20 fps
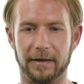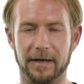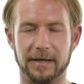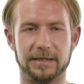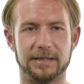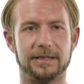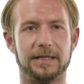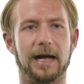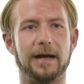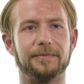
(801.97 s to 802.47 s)
I
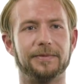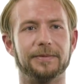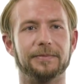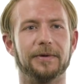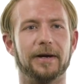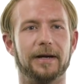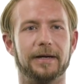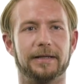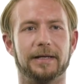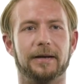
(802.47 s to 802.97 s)
stopped him
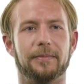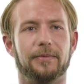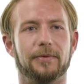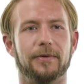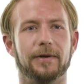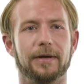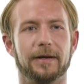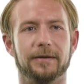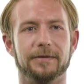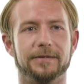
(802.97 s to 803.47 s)
right at that
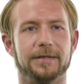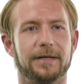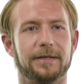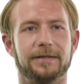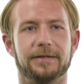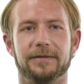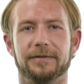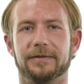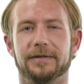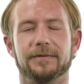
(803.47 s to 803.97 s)
point, point. I was like,
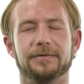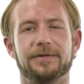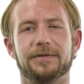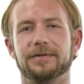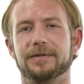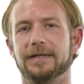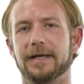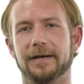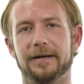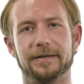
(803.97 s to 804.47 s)
"Dude, don't
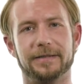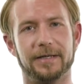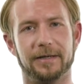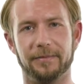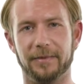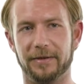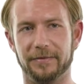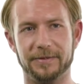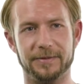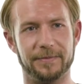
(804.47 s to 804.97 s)
you dare tell
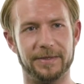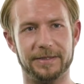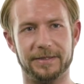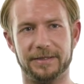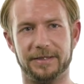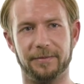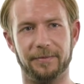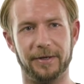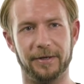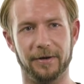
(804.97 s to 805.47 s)
me it was
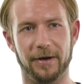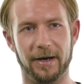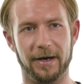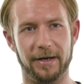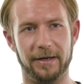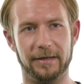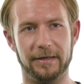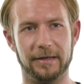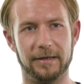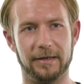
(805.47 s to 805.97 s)
Mississippi
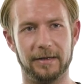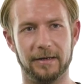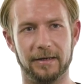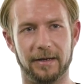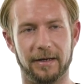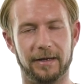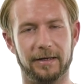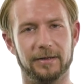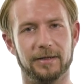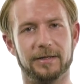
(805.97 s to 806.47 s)
Grind."
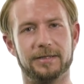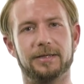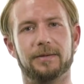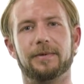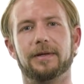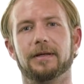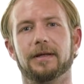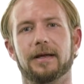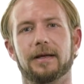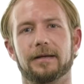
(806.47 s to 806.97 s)
And he looks at
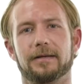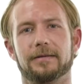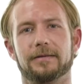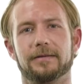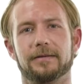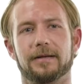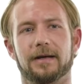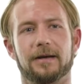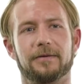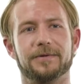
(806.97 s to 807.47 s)
me like,
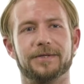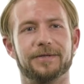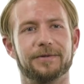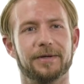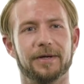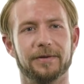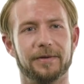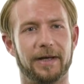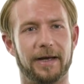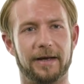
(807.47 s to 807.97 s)
"Dude, how would you
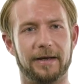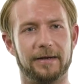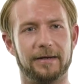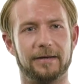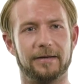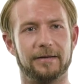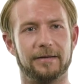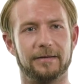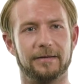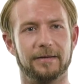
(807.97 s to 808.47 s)
know that?"
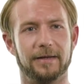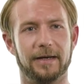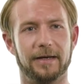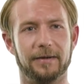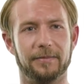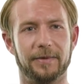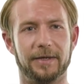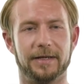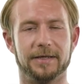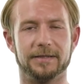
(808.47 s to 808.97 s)

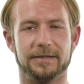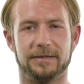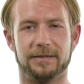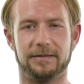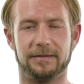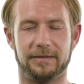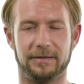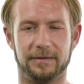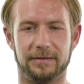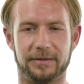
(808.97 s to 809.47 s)
Like, because
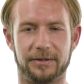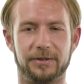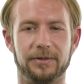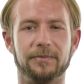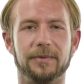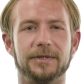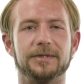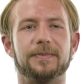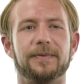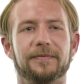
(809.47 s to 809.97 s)
two
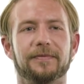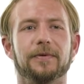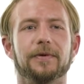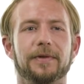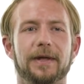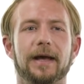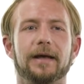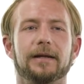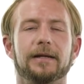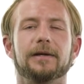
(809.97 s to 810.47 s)
months before
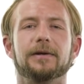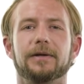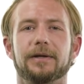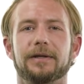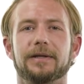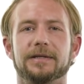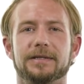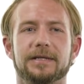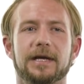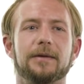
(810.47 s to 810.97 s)
that,
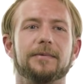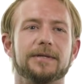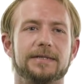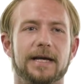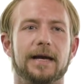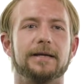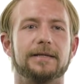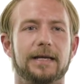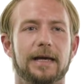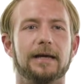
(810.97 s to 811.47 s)
literally the same
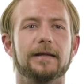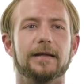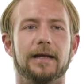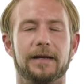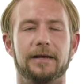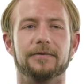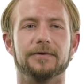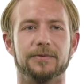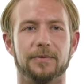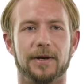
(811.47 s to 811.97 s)
exact day that
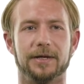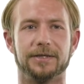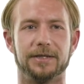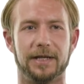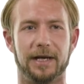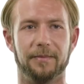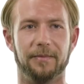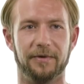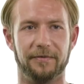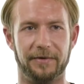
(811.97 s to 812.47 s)
he was watching
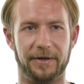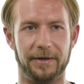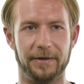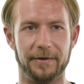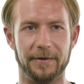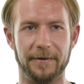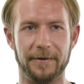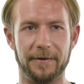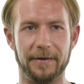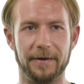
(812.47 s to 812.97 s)
that movie,
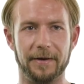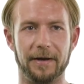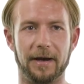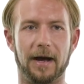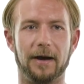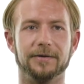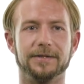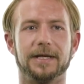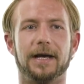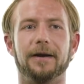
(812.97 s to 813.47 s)

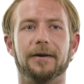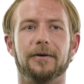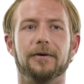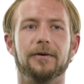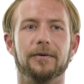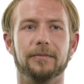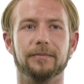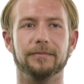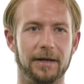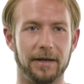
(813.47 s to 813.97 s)
I was at
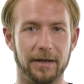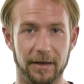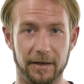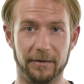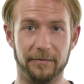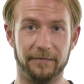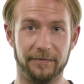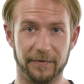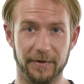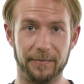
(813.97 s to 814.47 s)
home and
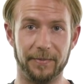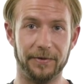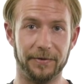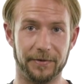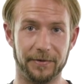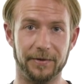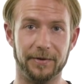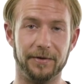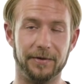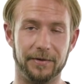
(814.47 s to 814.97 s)
I'm flipping
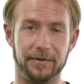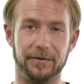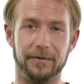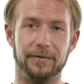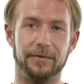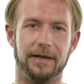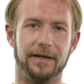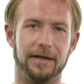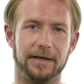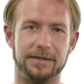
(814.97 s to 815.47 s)

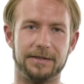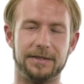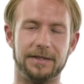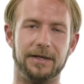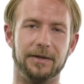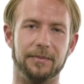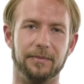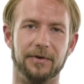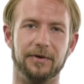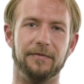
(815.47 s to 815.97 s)
through and I
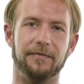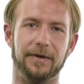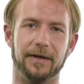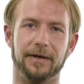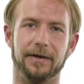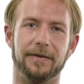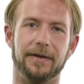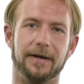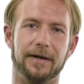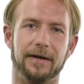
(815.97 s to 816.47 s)
see a movie
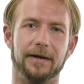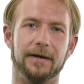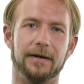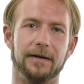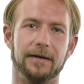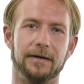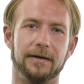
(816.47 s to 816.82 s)
on there.